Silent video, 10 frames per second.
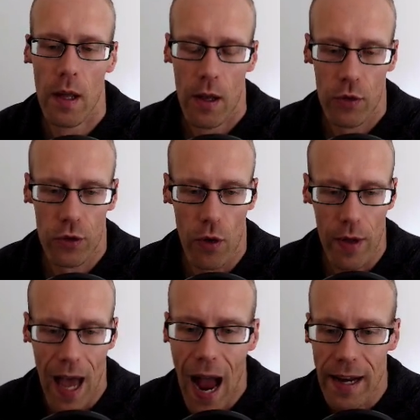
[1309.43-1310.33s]
So
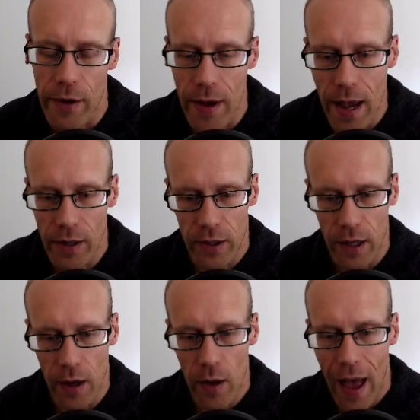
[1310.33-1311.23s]
the idea is
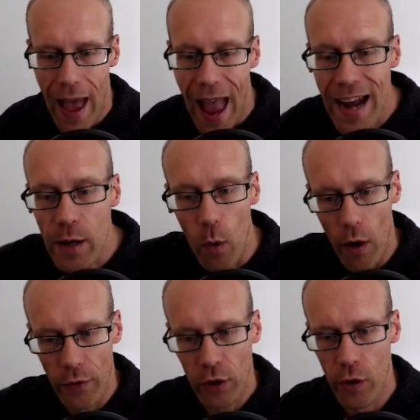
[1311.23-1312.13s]
that
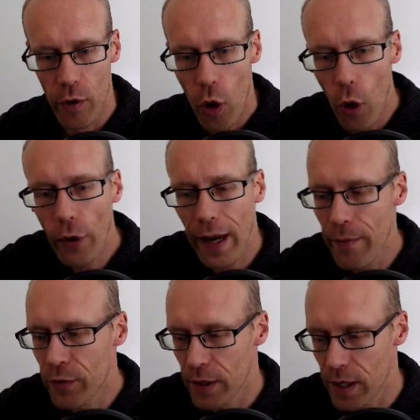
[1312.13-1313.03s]
anyone can hook
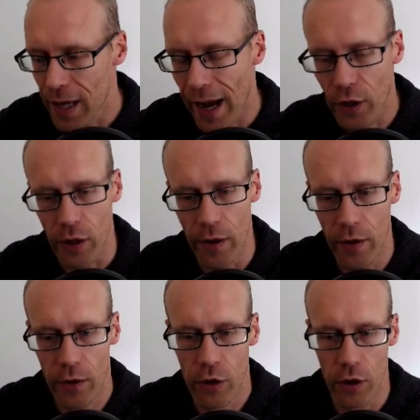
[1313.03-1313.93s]
into this
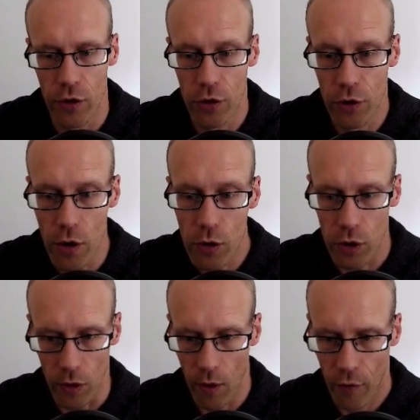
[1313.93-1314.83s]
action to do
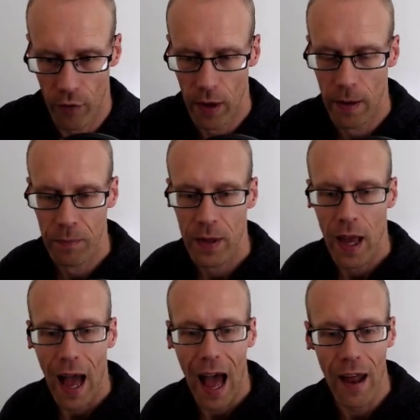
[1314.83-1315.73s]
stuff,
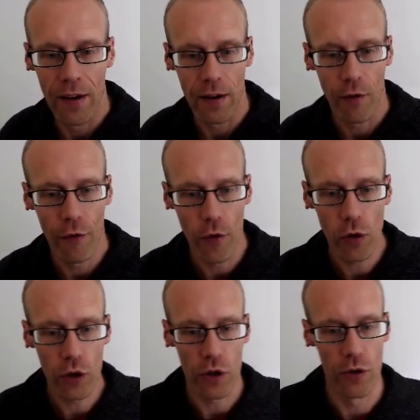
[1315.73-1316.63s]
and
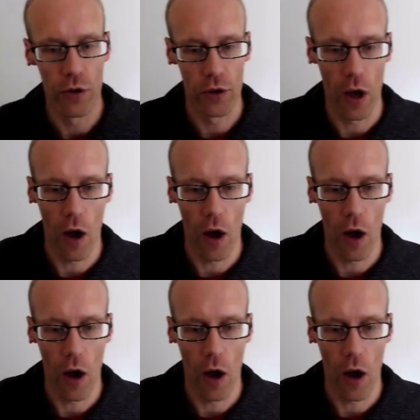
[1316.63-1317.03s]
functions that